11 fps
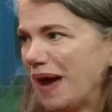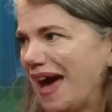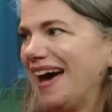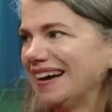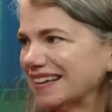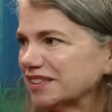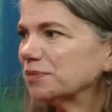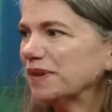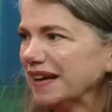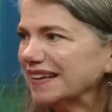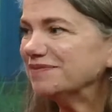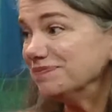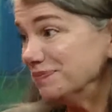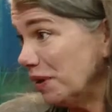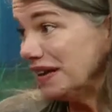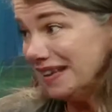packed. Yeah.
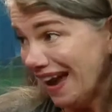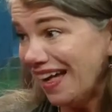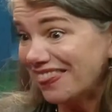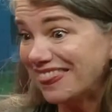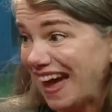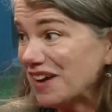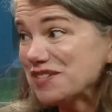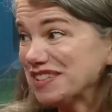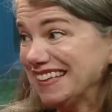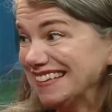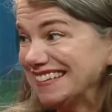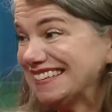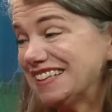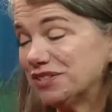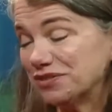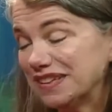But but yeah, thousands.
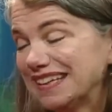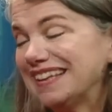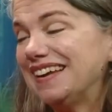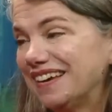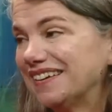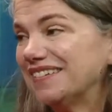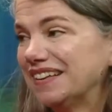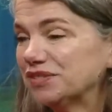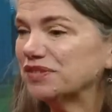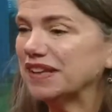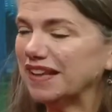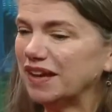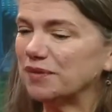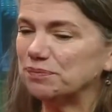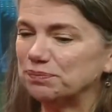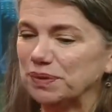It's really a it's really
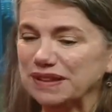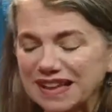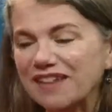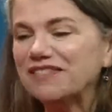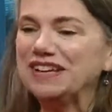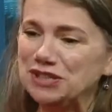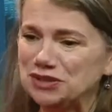a beloved